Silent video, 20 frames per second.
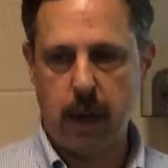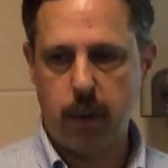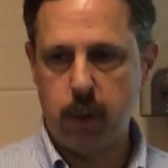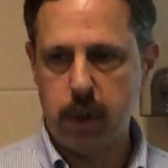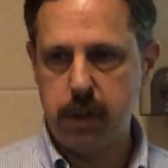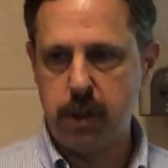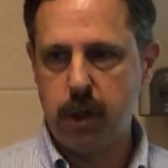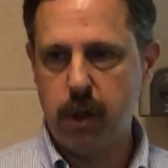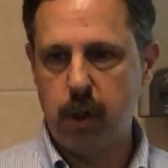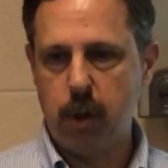I
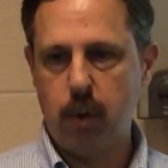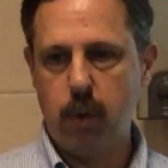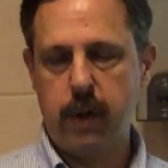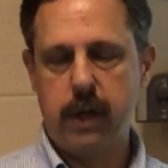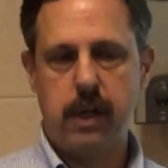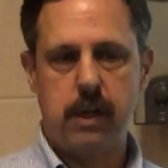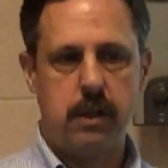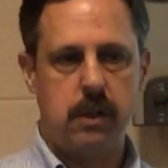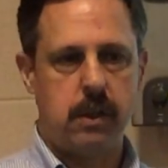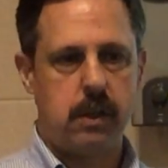would do
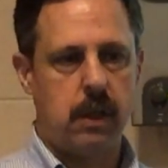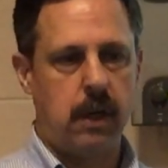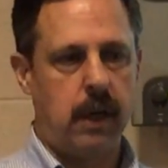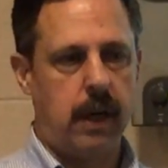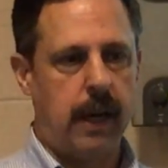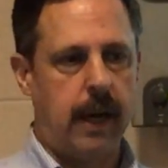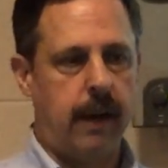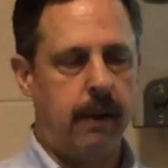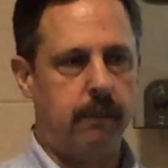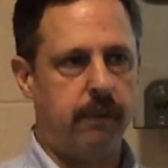is
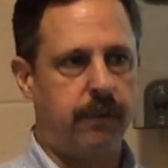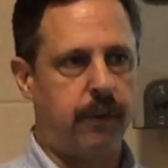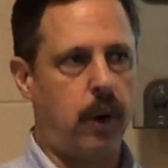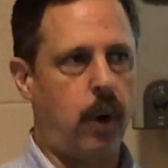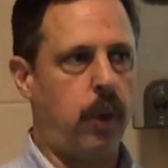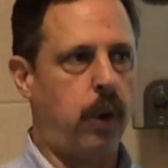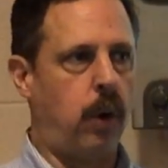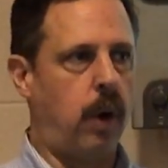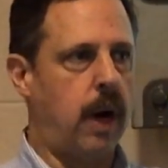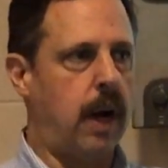
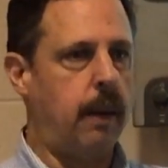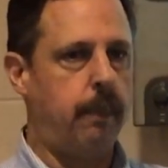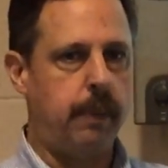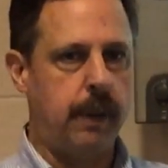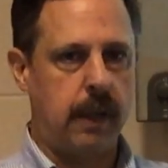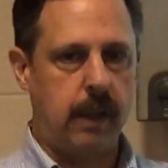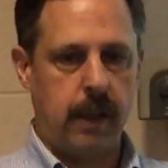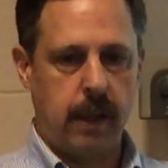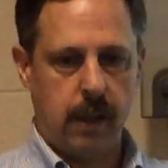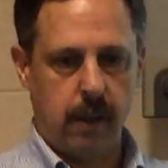further up
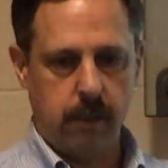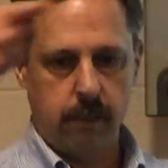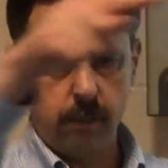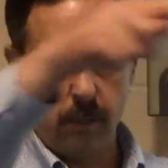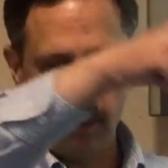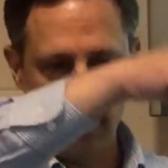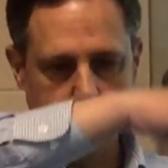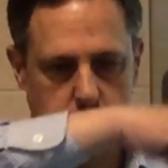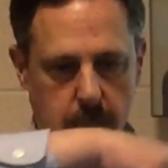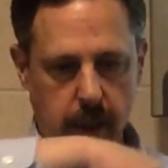
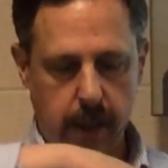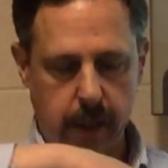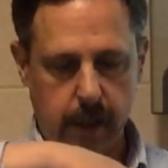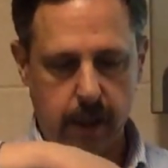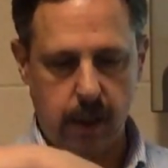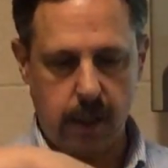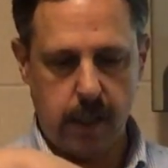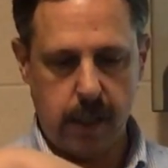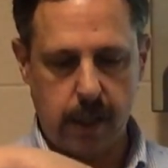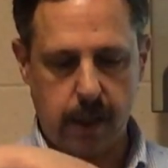on
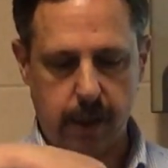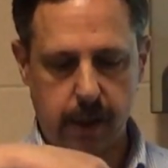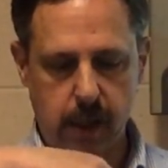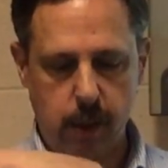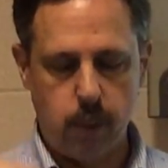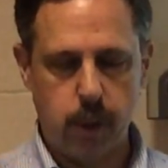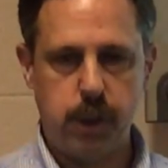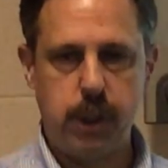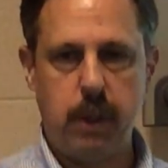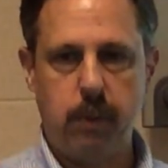the
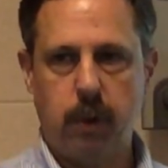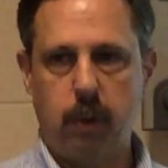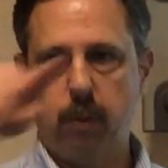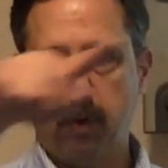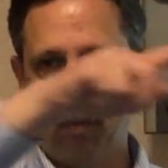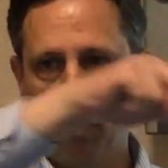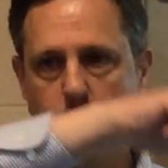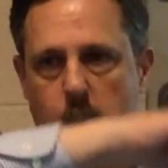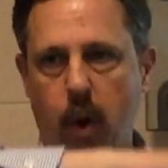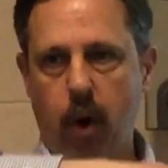Iwo Jima
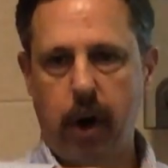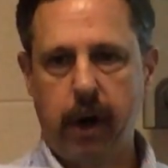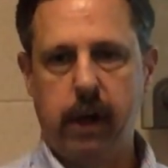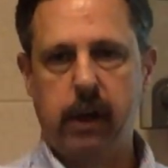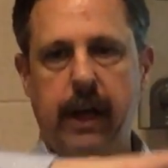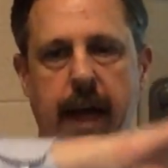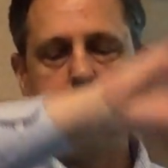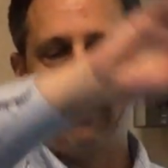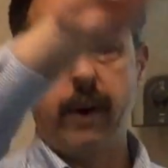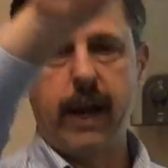
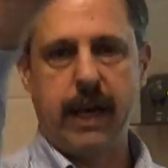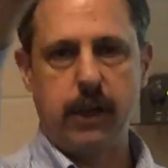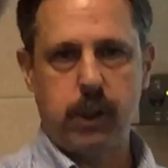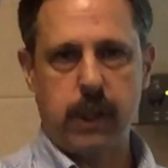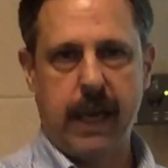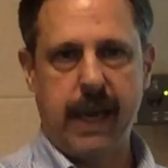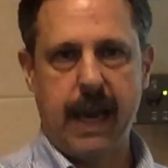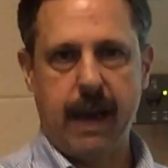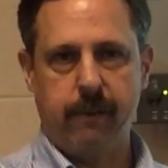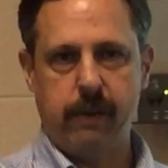Memorial, I would
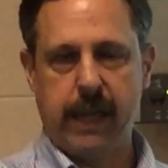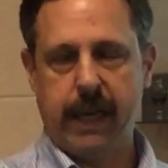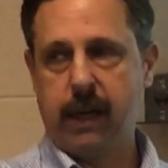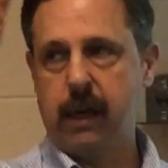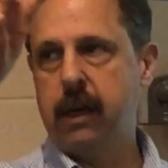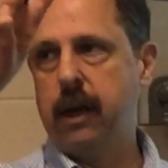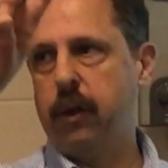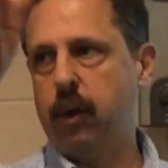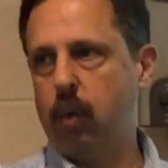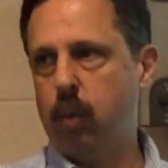actually have
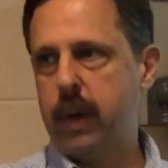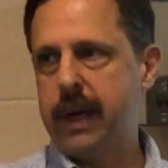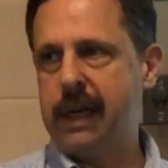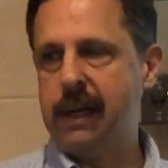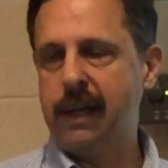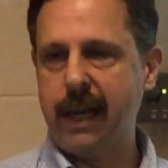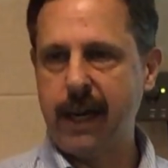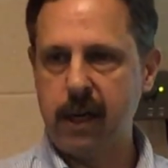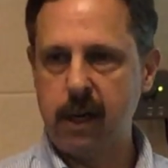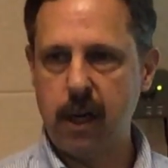like another
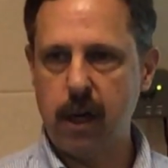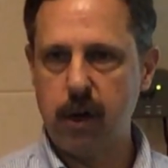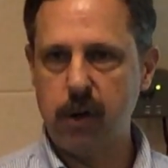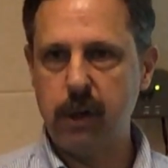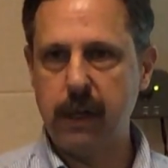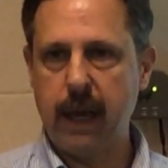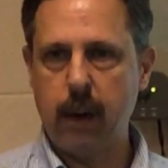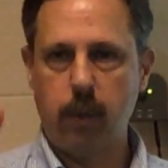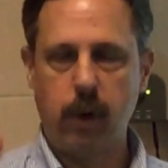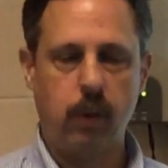relay
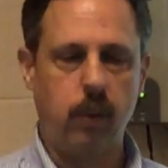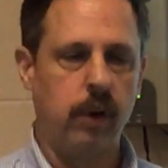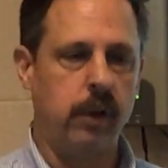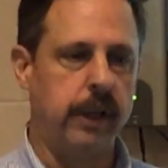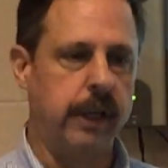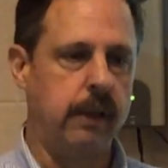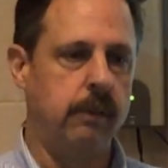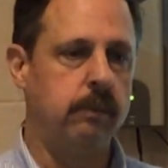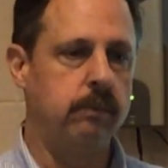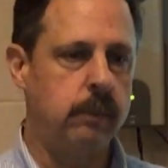node, and that would
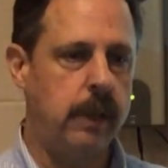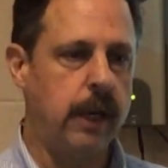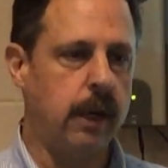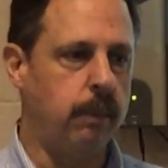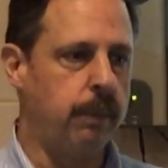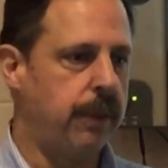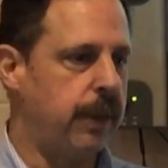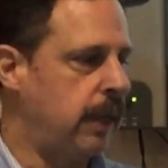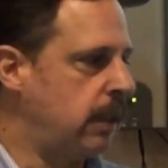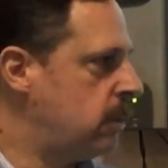really
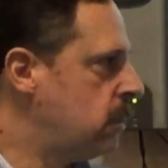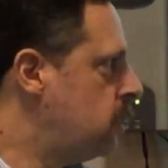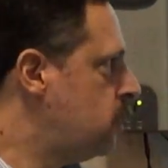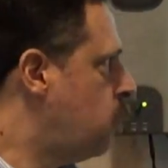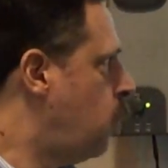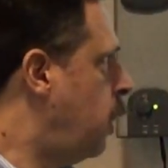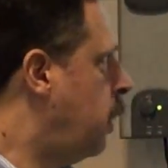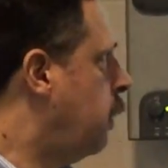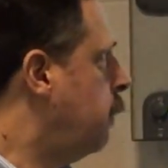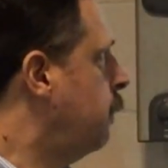help things
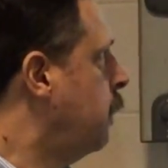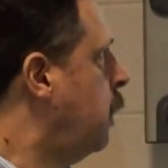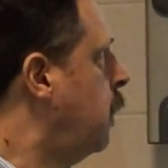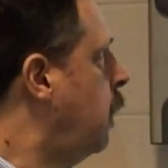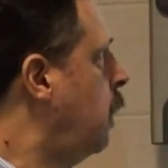as well.